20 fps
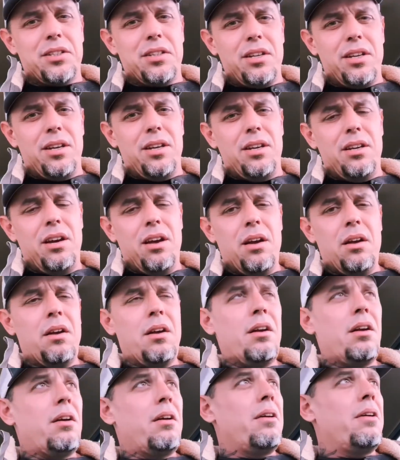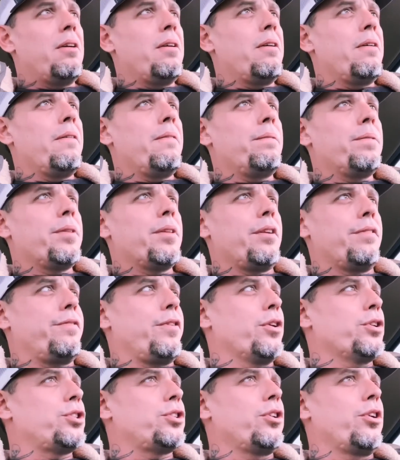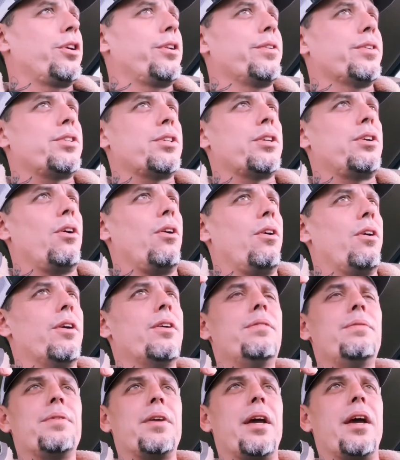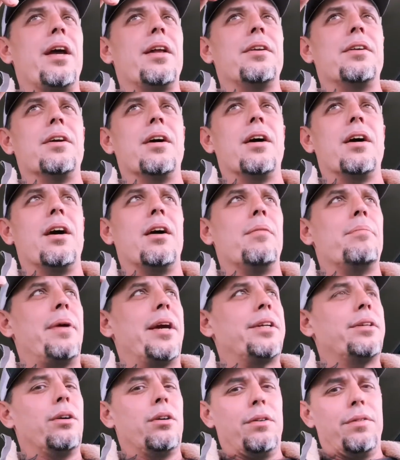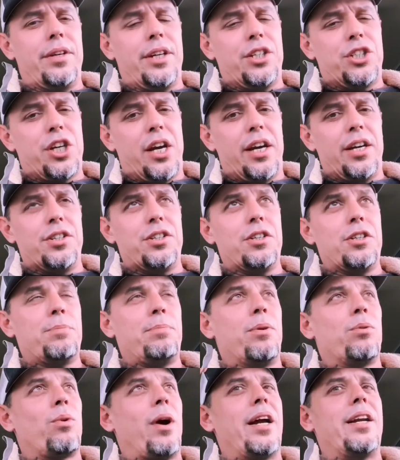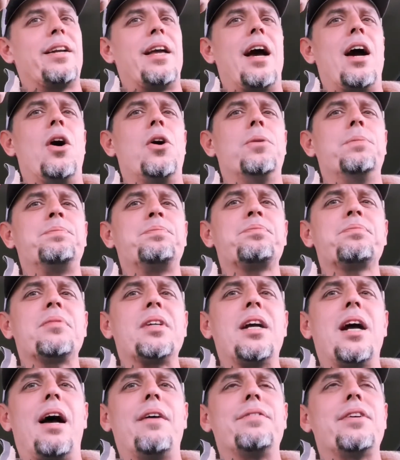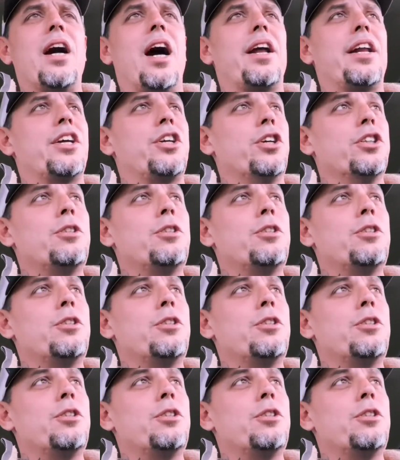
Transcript: the first third of the cigar, and make note of any changes. But right now, I've got a good